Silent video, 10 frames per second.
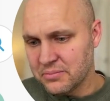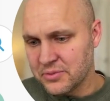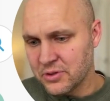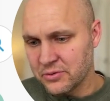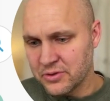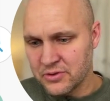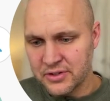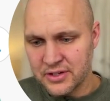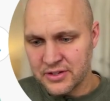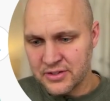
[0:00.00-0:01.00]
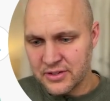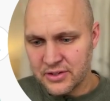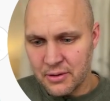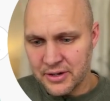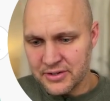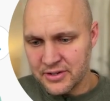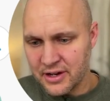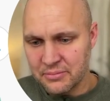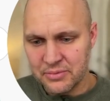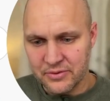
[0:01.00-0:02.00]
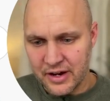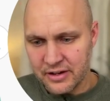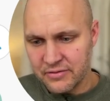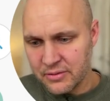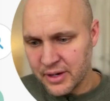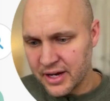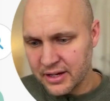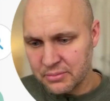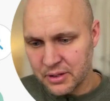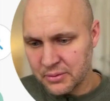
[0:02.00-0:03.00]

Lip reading: So the result is this comment is not providing feedback, blah,